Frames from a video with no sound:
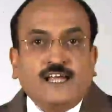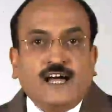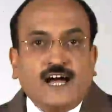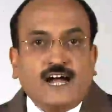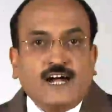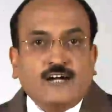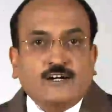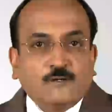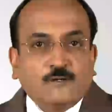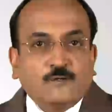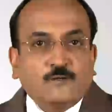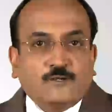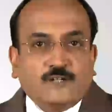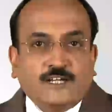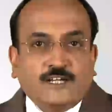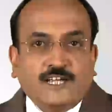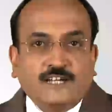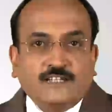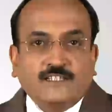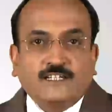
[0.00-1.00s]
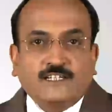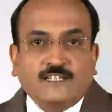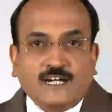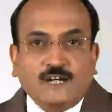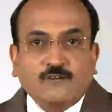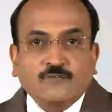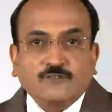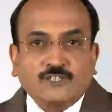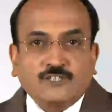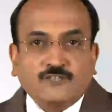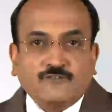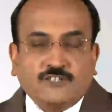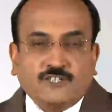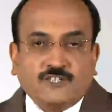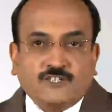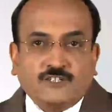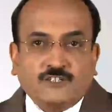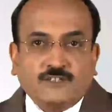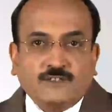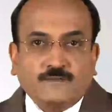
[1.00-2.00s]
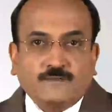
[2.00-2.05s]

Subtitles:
hard look at the ground situation